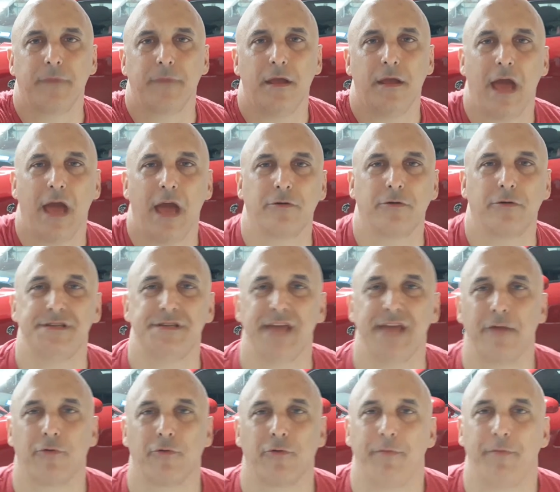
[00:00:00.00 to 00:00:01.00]
Edward's
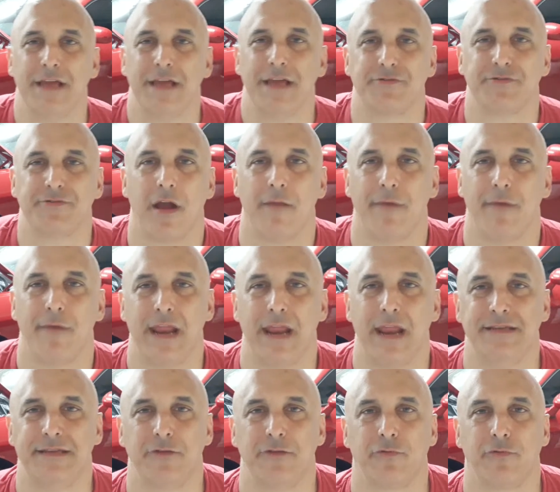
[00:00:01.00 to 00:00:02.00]
saying, replace throttle body,
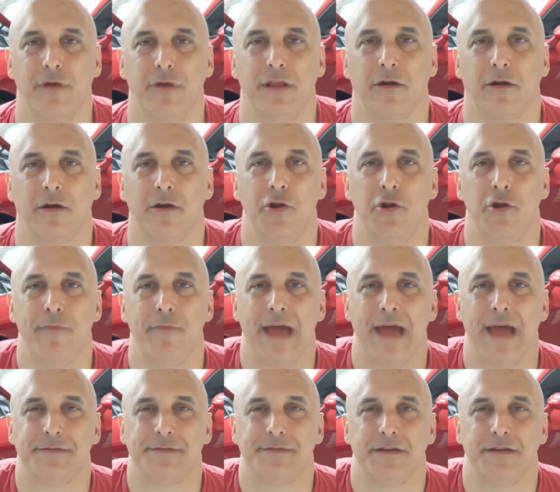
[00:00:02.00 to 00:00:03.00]
did relearn, new
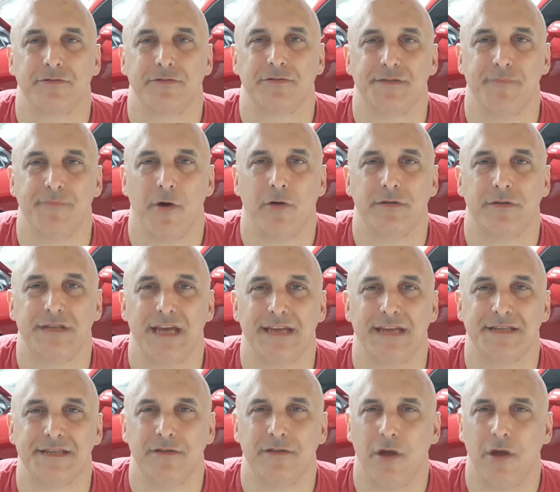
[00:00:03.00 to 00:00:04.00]
map sensor, smoke
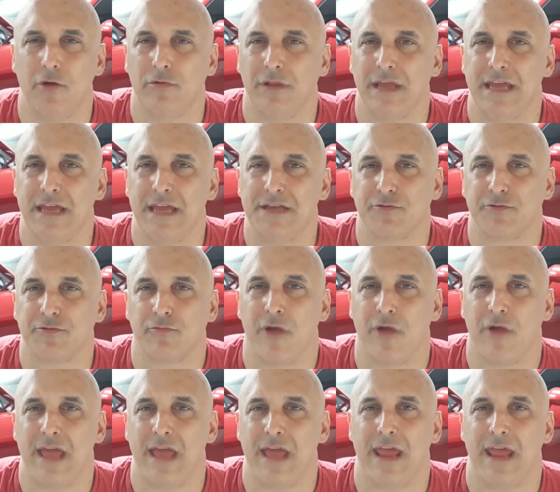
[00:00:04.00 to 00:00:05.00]
test, no leaks,
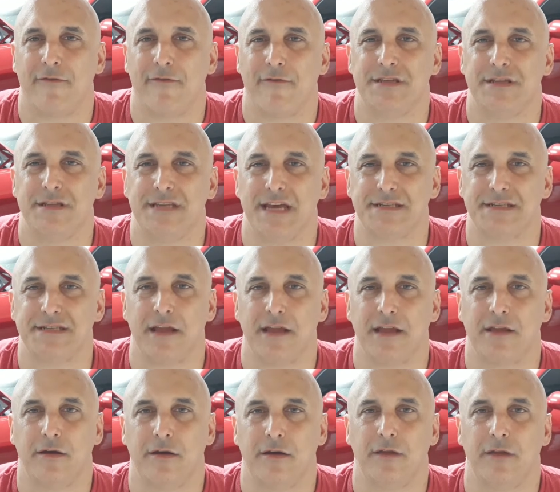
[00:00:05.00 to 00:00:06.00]
ran every test I
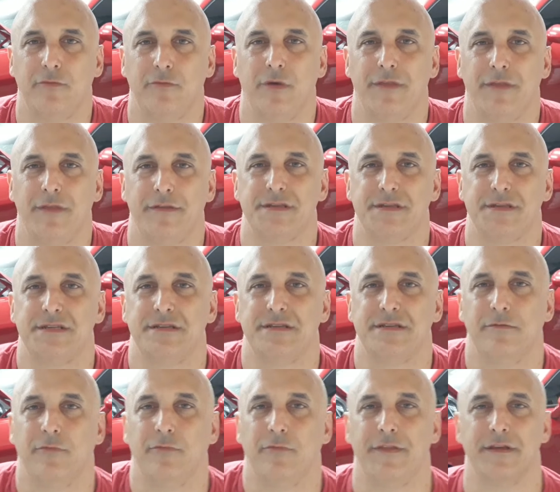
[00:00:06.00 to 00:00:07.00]
could with the
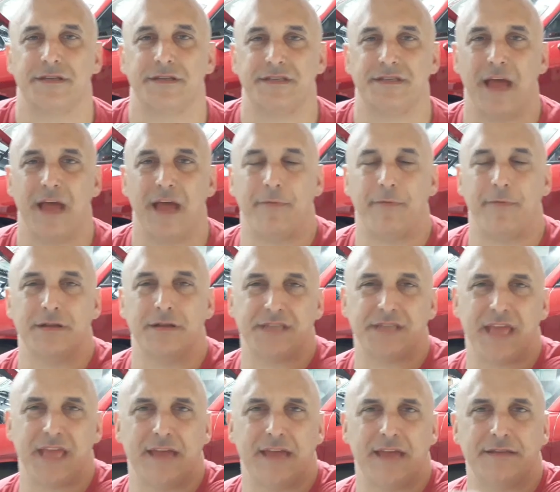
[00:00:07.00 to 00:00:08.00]
snap-on
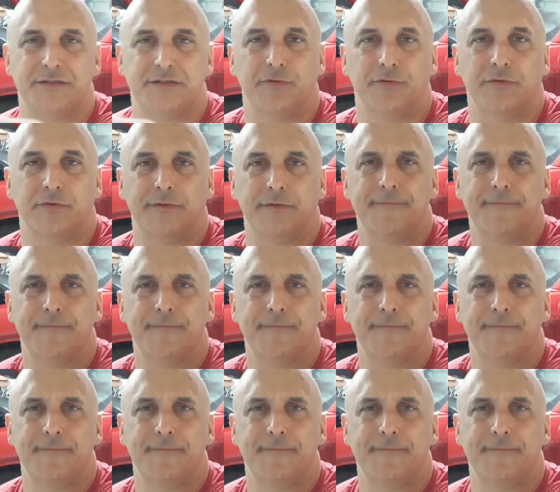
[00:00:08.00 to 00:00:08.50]
scan tool.